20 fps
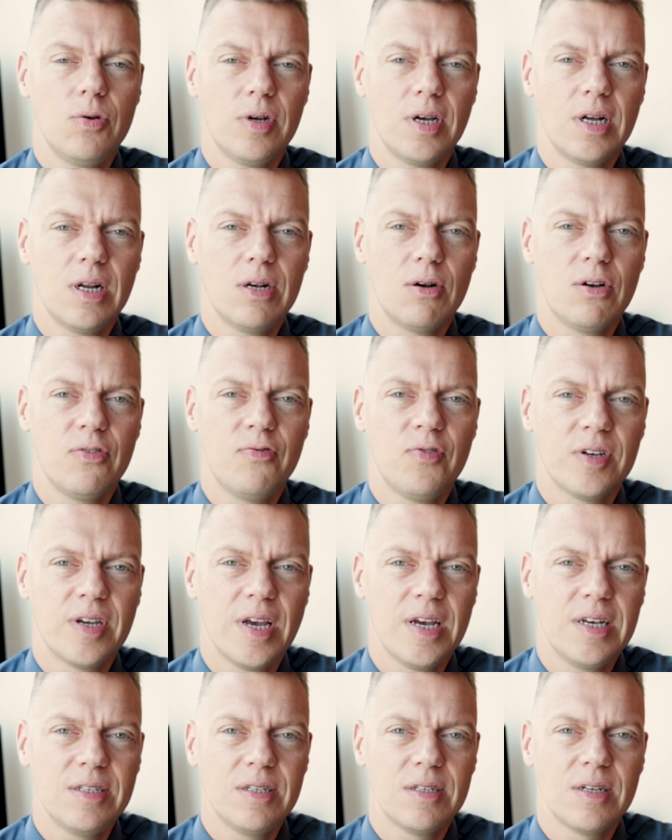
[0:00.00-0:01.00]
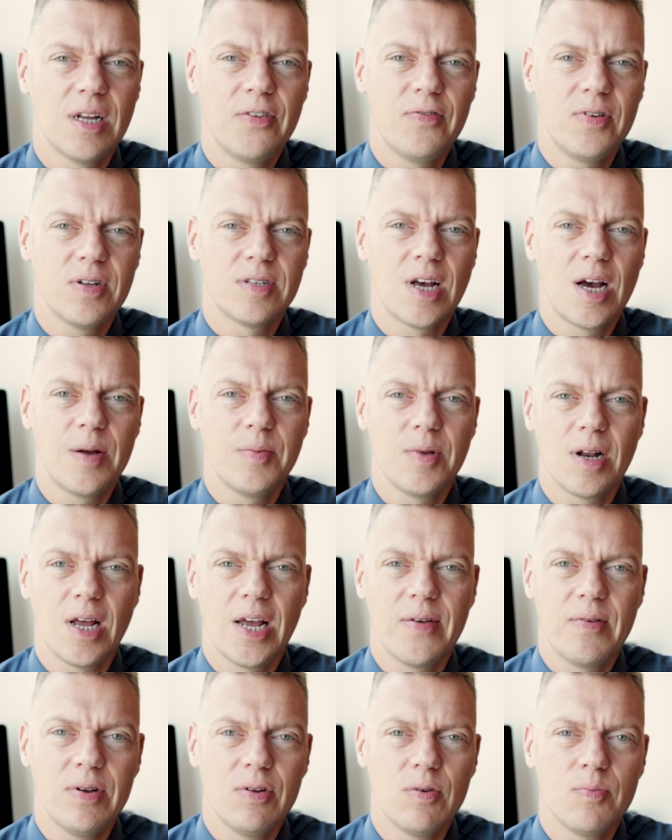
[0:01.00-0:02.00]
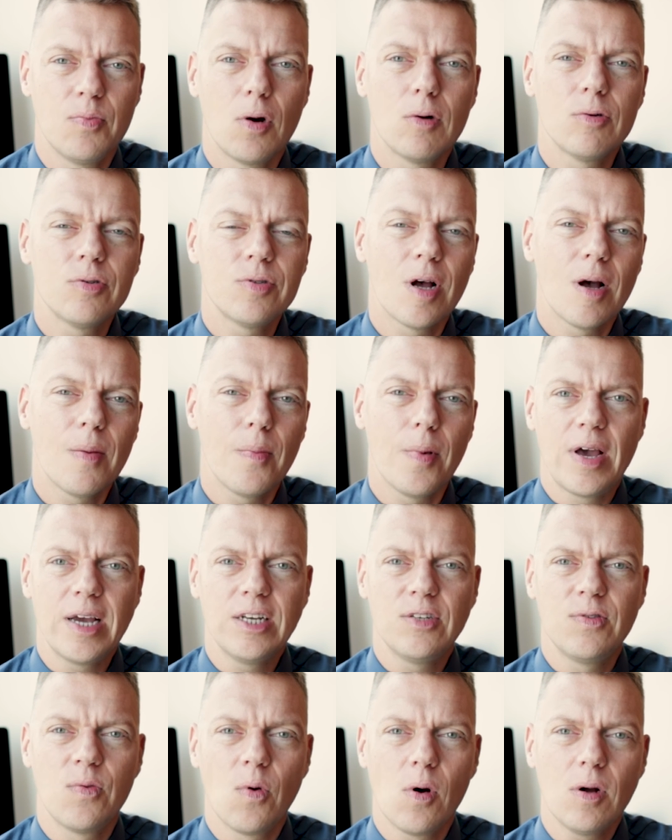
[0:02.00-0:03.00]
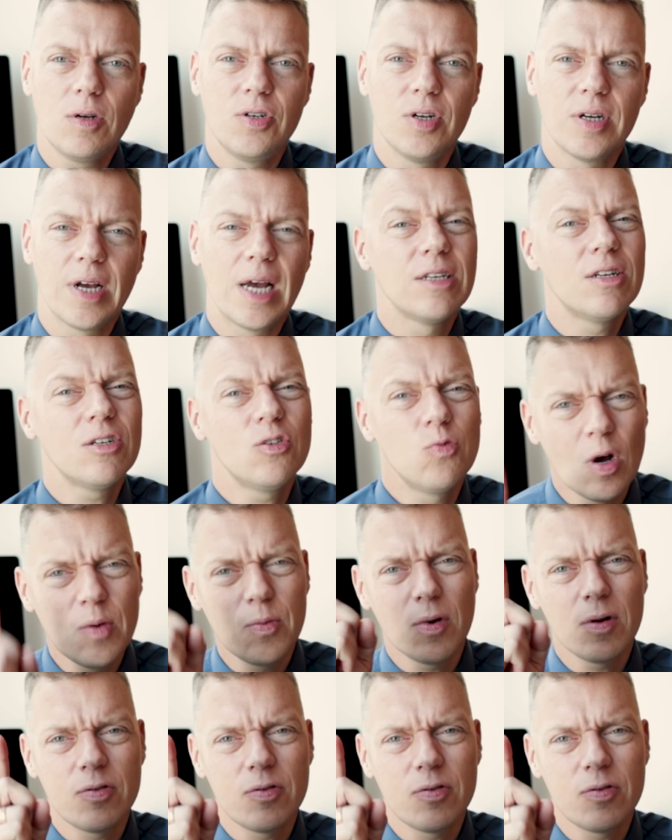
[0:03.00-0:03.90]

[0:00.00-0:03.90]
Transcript: so you get a notification every time that I have a new post up. Thanks for watching. And just one